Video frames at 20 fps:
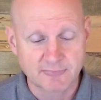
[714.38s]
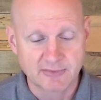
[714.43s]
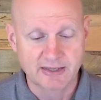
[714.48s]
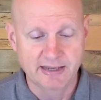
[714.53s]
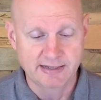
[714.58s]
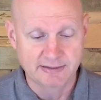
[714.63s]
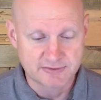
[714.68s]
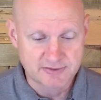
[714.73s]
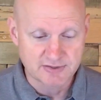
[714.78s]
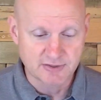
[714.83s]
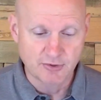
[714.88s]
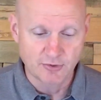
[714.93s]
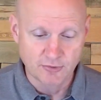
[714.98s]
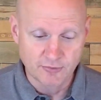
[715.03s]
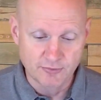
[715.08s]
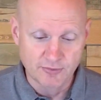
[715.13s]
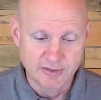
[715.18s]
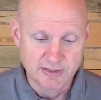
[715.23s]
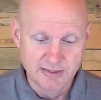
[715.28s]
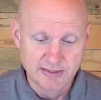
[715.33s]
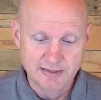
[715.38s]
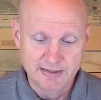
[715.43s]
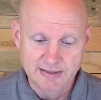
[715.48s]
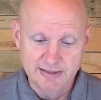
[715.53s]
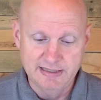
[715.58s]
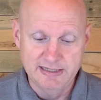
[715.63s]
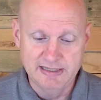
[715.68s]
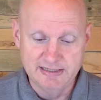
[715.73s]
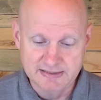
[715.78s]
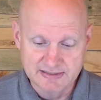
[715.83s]
And so
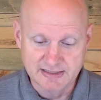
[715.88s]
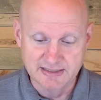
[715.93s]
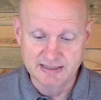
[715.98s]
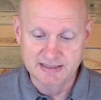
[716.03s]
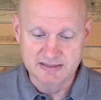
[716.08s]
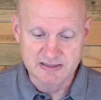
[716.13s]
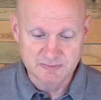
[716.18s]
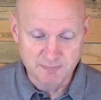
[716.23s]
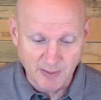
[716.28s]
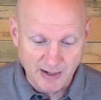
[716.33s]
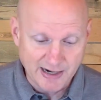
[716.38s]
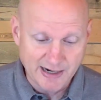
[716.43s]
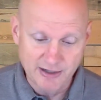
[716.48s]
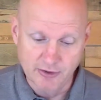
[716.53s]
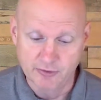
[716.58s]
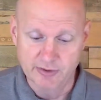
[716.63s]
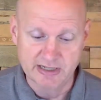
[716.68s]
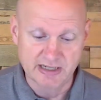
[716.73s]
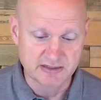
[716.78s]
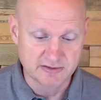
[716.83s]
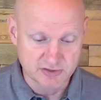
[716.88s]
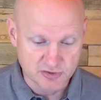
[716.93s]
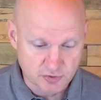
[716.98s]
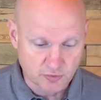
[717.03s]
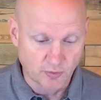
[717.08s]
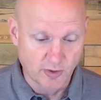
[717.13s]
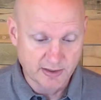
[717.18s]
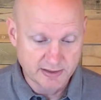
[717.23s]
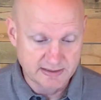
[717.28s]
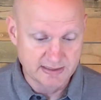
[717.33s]
he's inspiring,
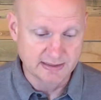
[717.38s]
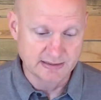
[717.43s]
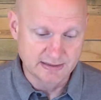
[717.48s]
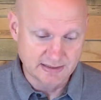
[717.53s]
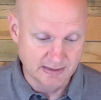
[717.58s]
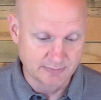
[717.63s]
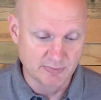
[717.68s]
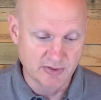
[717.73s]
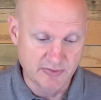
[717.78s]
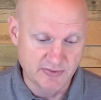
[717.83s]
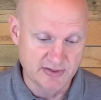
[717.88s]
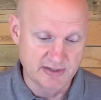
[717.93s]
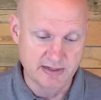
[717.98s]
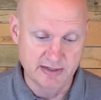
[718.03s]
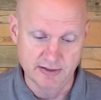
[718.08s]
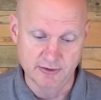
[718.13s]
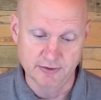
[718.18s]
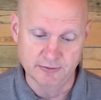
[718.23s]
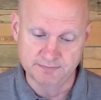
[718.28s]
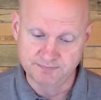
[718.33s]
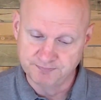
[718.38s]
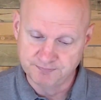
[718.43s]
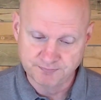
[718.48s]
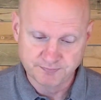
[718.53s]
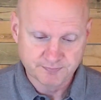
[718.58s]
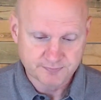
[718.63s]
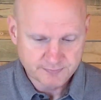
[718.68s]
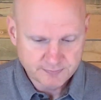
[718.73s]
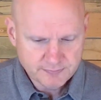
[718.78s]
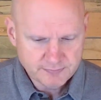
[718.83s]
instructing Timothy here.
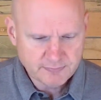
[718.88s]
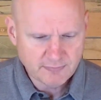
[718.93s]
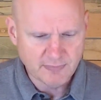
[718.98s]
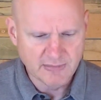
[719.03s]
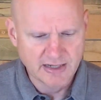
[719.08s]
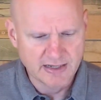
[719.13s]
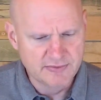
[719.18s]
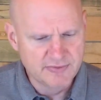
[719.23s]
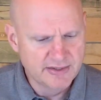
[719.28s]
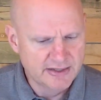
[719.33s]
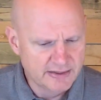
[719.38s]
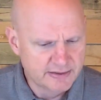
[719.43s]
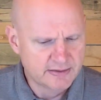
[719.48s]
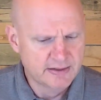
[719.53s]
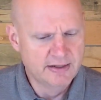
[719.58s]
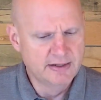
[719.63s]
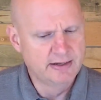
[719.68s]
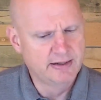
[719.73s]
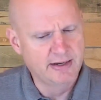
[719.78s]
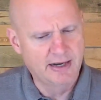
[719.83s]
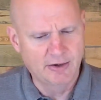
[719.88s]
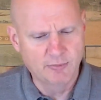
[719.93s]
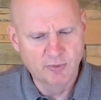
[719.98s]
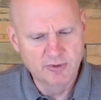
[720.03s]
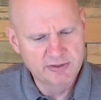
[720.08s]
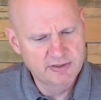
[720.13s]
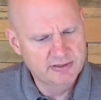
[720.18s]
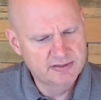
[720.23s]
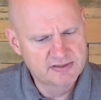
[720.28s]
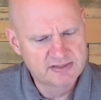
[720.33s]
And then I
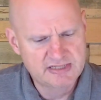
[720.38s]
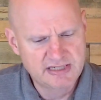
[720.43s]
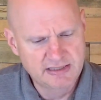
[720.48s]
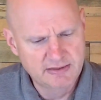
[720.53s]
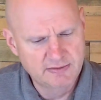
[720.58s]
want you to see